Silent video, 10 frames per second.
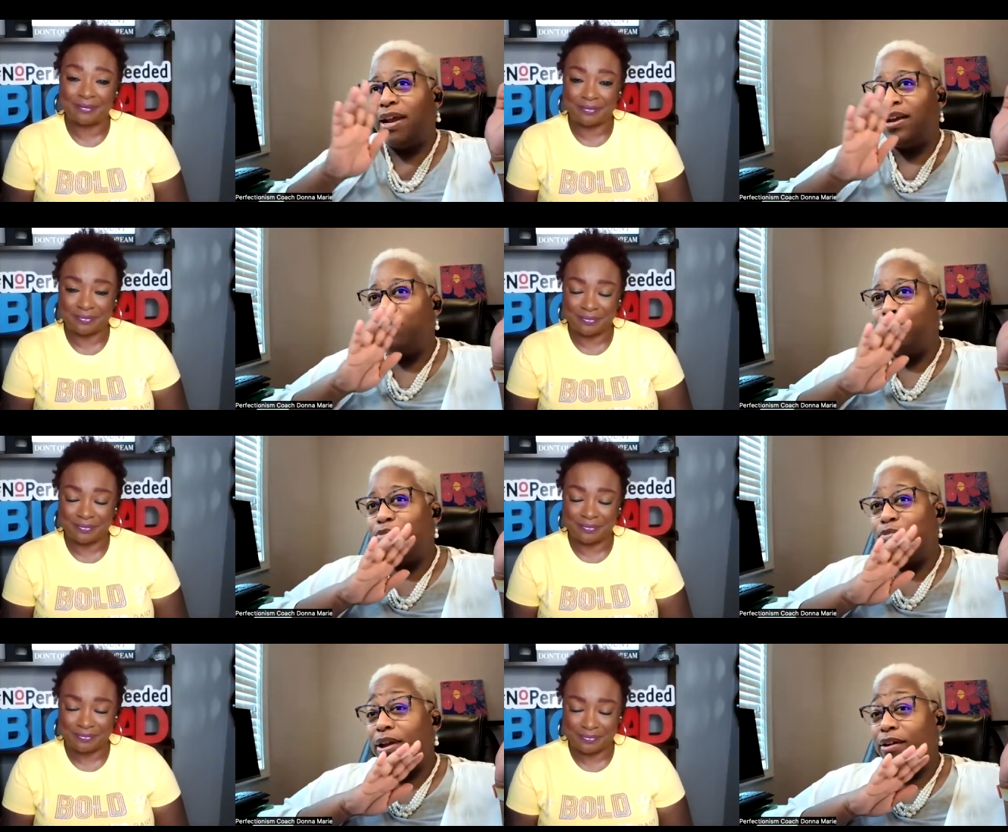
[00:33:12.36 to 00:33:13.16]
Speaker 1: yeah. a
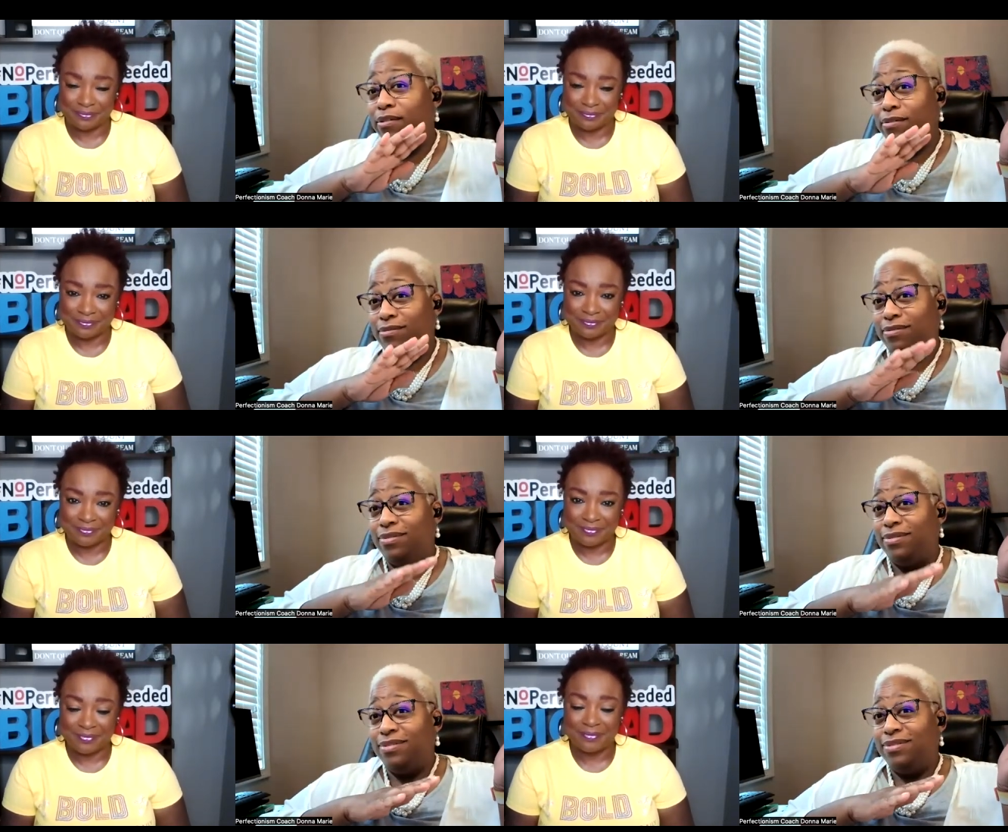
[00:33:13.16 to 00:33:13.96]
career
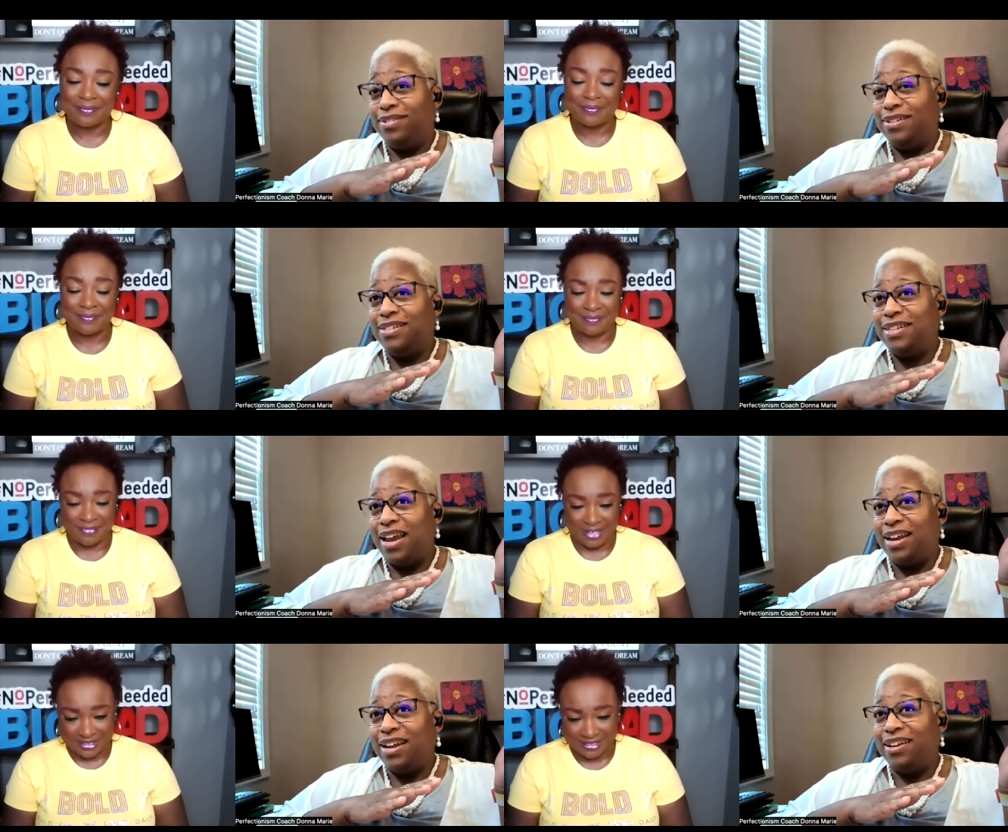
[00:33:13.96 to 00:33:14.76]

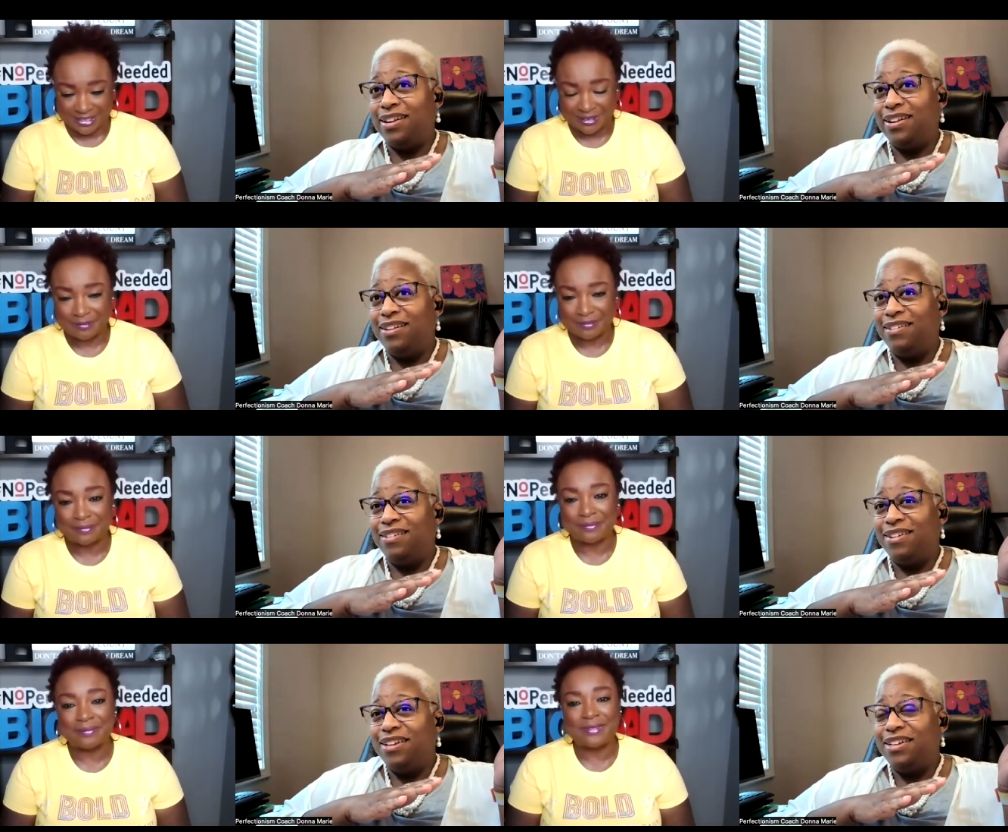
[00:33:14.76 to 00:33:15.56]
setting.
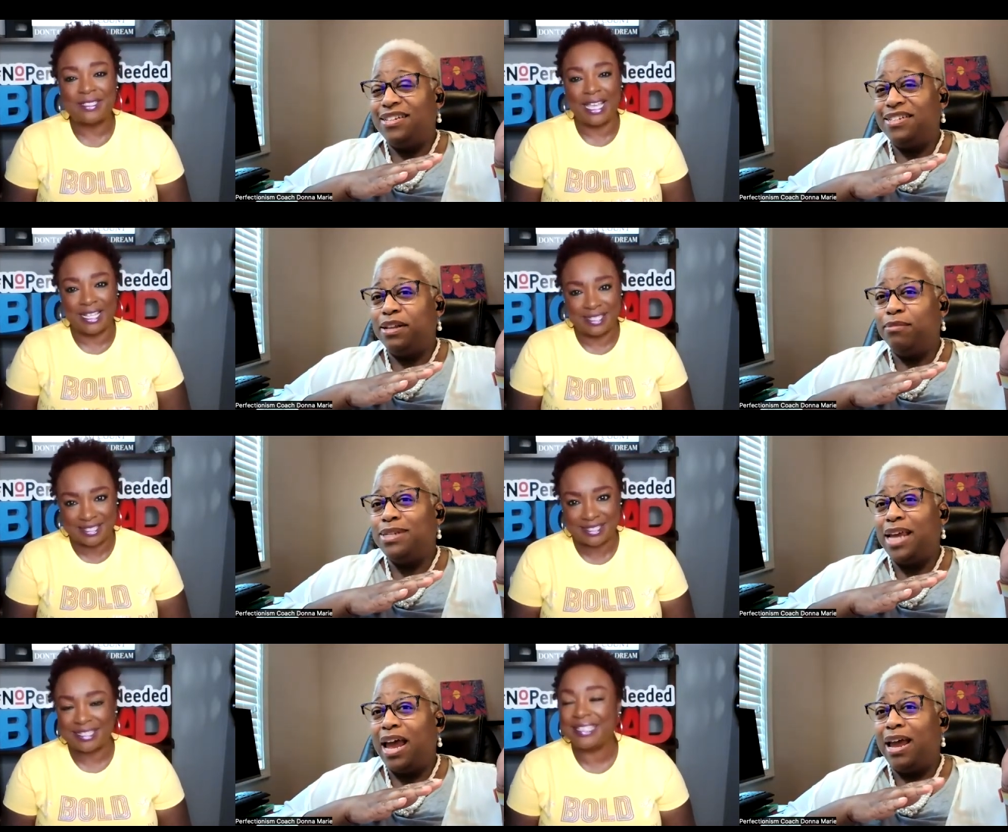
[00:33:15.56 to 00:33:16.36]
Yes.
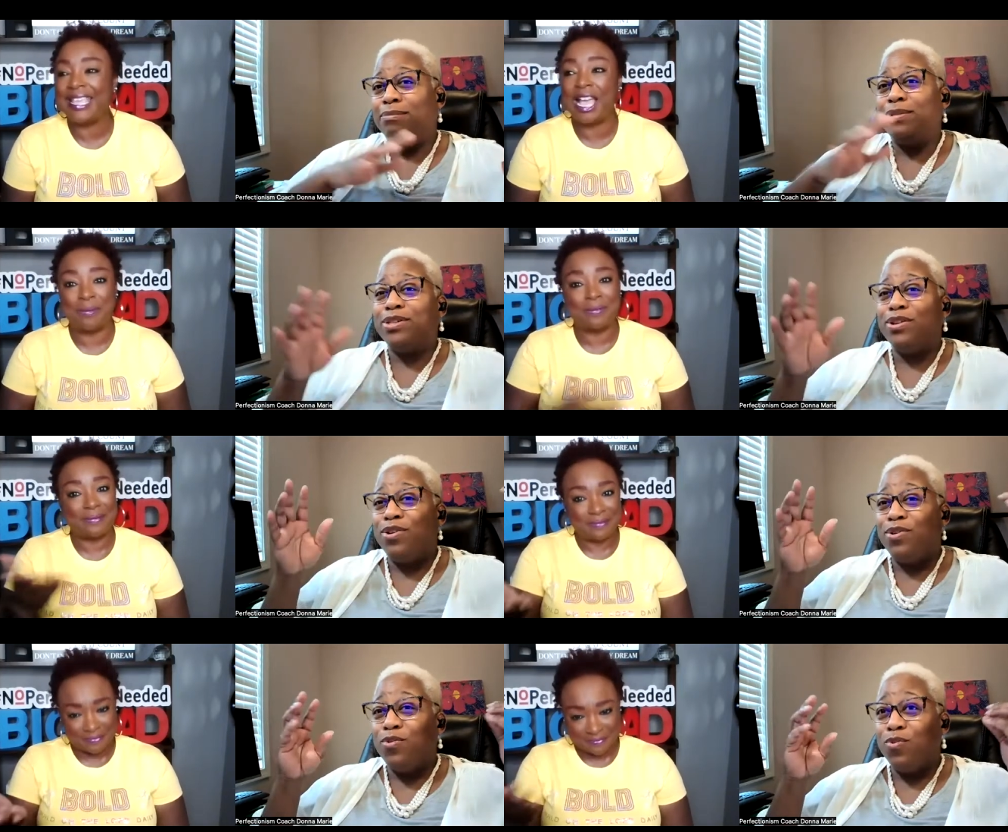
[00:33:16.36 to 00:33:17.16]
Sometimes yeah.
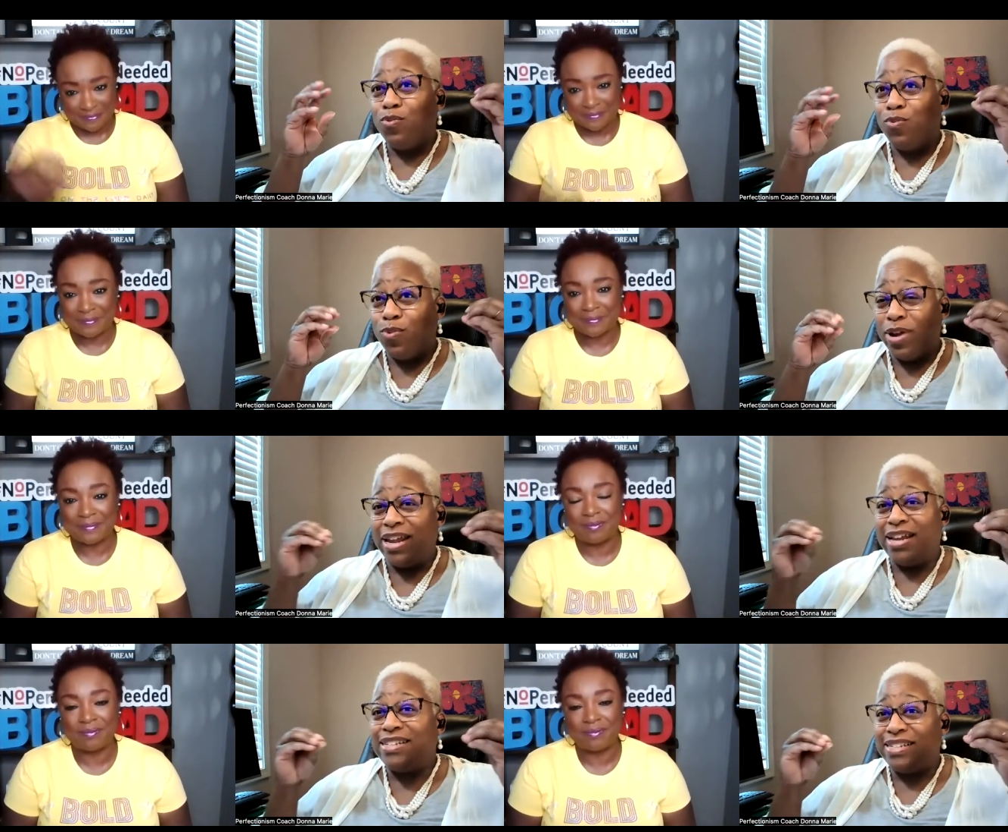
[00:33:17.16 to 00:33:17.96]

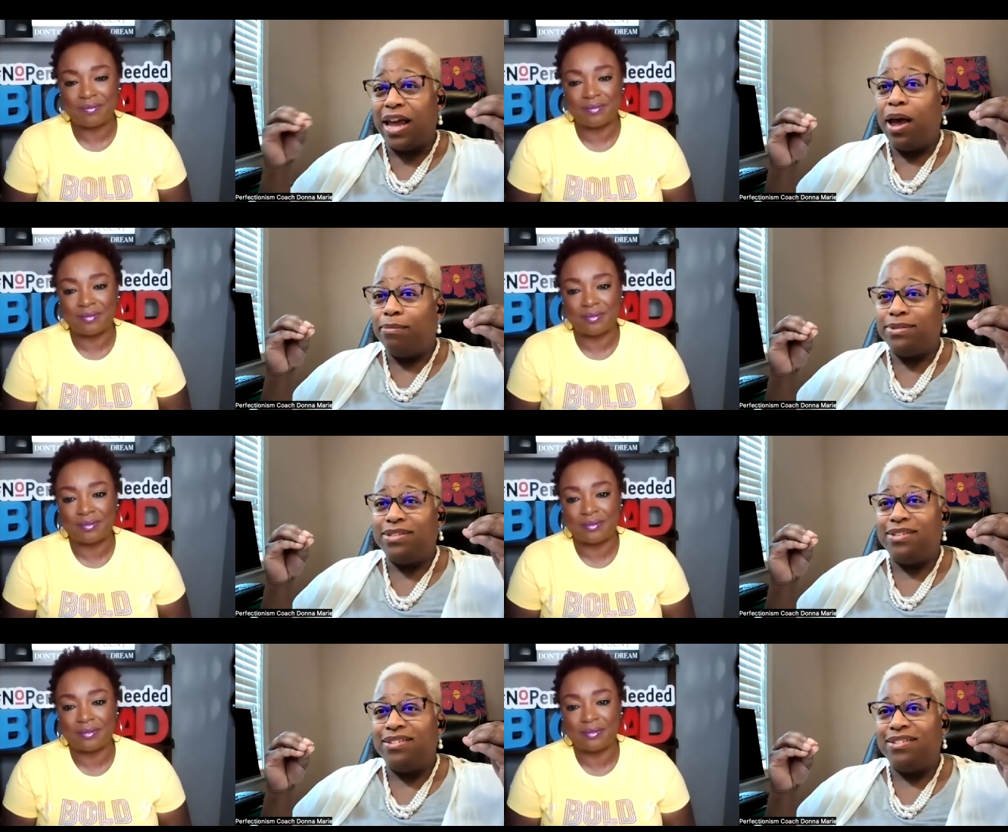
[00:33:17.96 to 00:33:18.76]
we
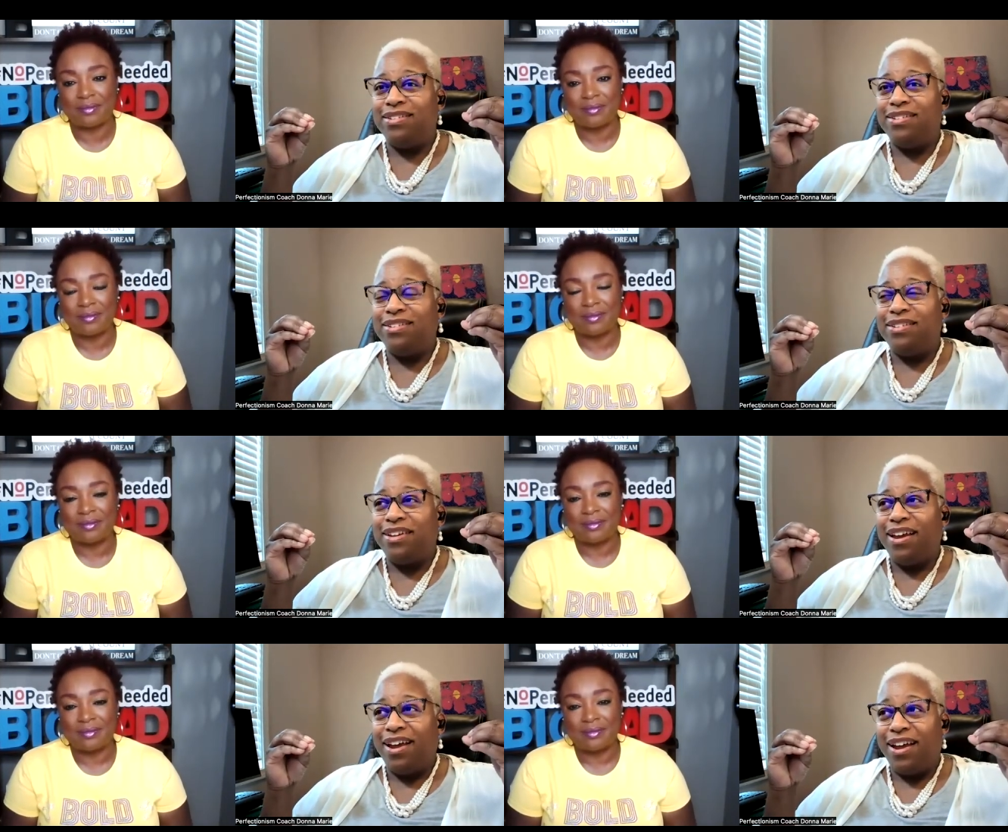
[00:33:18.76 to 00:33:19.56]
accept
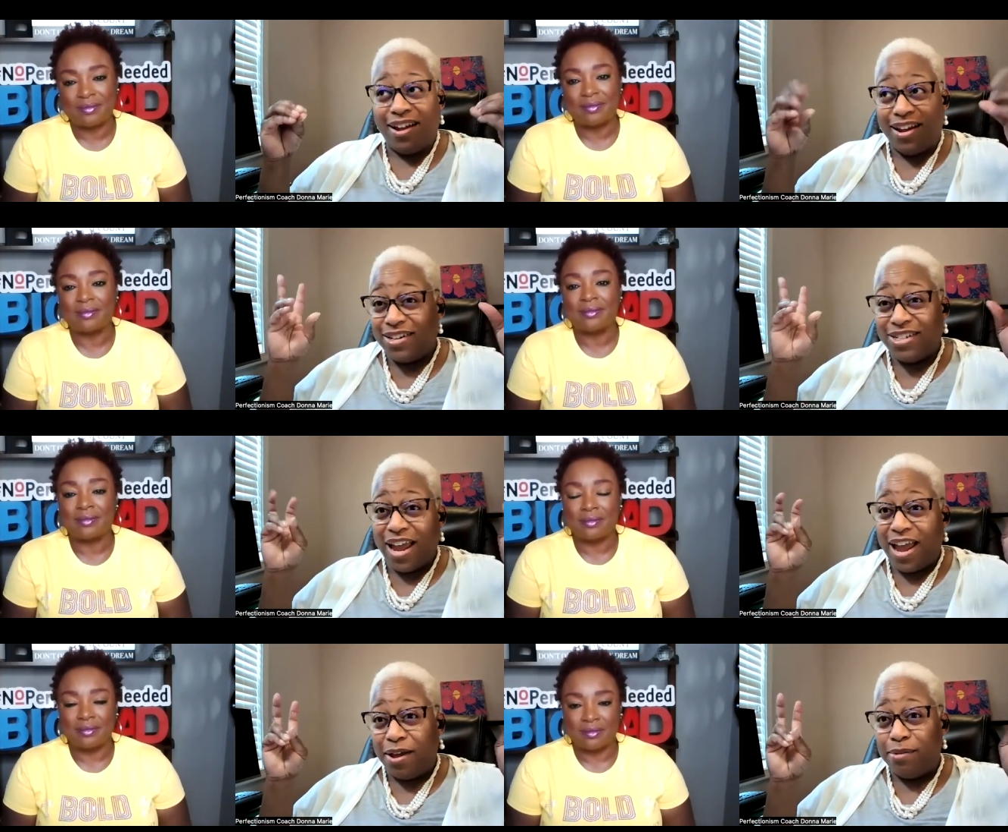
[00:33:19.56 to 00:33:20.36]
a
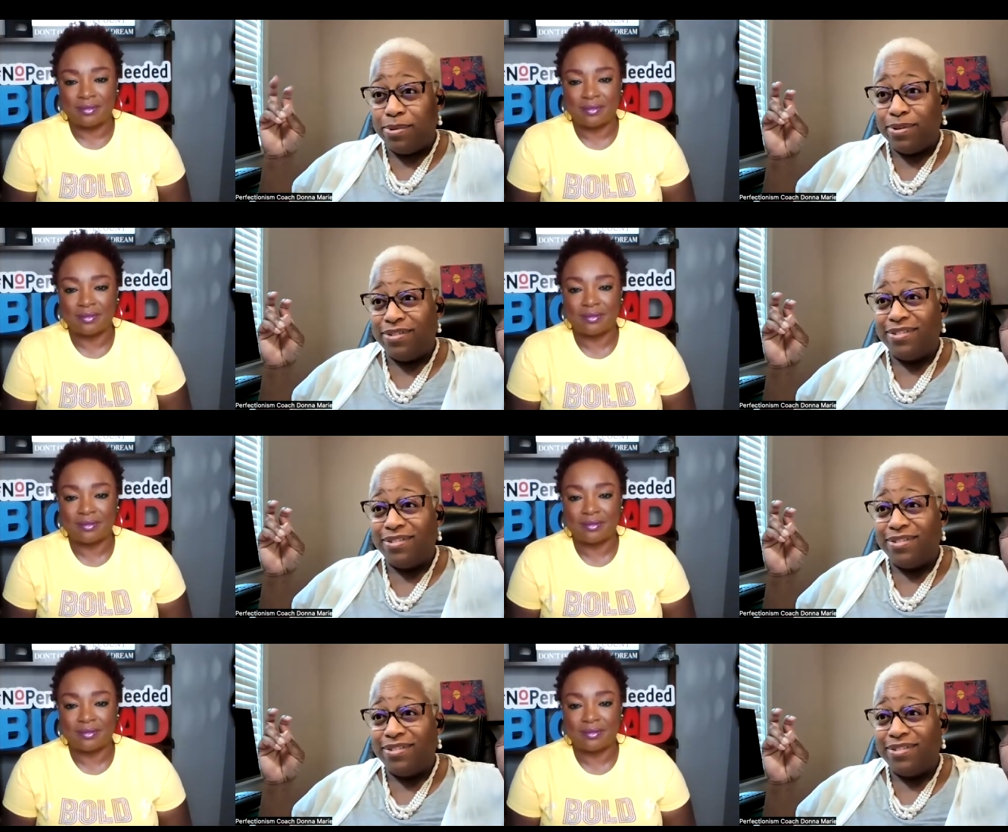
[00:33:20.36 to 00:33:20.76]
job